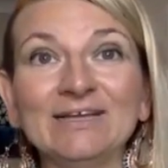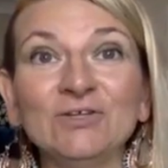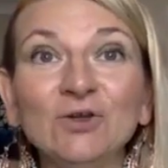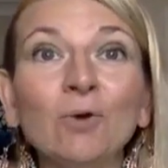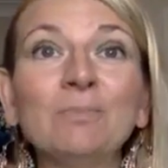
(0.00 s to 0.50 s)

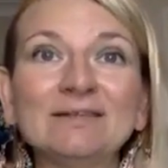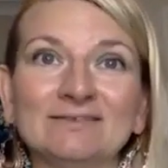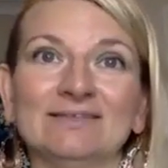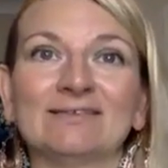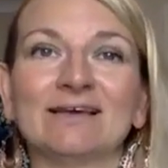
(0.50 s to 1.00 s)
Your
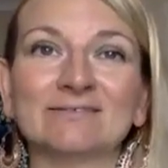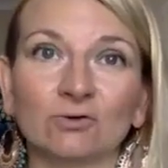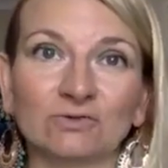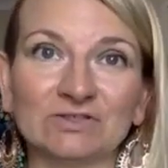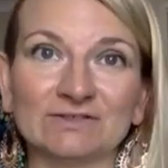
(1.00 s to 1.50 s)
business has
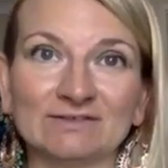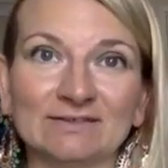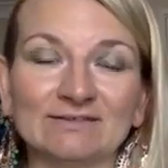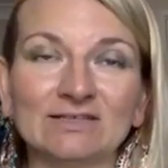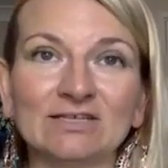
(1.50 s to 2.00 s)

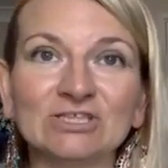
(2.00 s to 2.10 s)
consciousness.